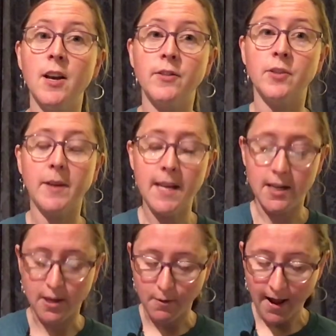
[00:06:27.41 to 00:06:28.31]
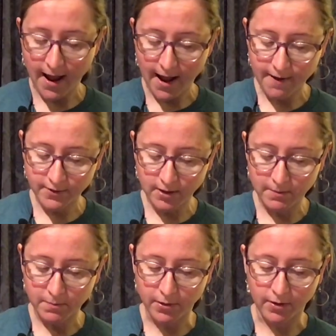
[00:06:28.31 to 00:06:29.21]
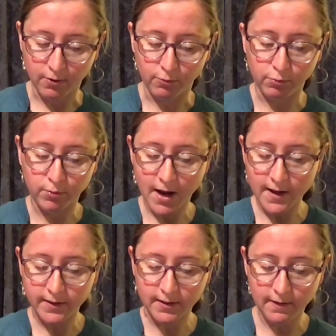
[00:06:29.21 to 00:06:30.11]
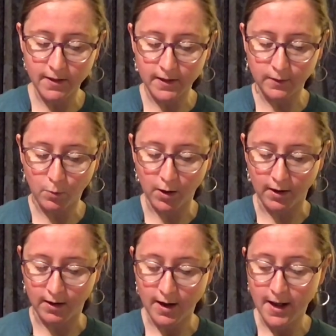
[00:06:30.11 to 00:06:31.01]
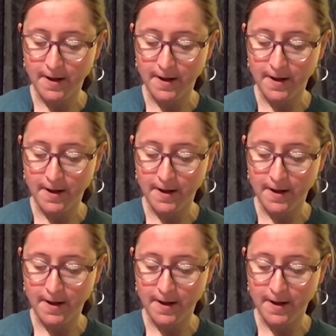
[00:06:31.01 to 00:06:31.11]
So again, you have to remember the rest of this word